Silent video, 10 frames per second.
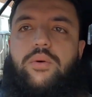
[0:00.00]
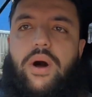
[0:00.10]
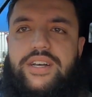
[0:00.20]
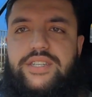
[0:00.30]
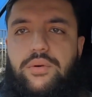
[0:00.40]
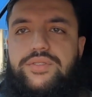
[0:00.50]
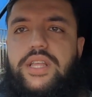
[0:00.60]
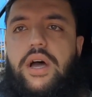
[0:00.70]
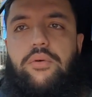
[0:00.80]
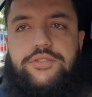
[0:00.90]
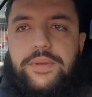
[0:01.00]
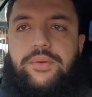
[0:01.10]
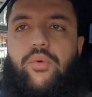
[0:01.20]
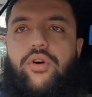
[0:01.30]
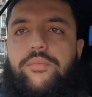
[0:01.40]
Whilst I was there, I was
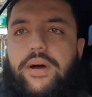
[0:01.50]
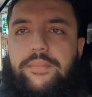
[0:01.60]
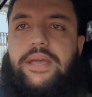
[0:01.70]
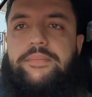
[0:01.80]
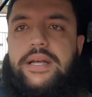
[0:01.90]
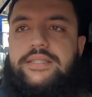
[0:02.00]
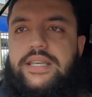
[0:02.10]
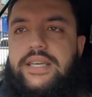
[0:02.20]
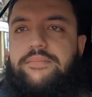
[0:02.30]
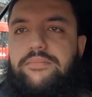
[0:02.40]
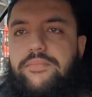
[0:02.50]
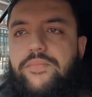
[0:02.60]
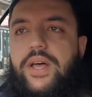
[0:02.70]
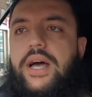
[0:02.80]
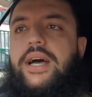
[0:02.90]
being warned by Big Manting
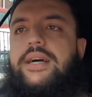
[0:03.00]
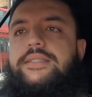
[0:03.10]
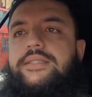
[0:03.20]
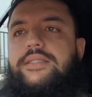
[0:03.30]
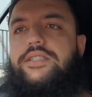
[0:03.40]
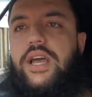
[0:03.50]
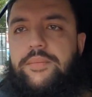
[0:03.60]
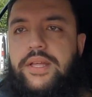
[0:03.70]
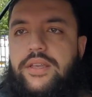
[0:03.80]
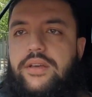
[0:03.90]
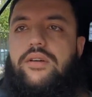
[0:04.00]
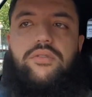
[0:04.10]
and Jamin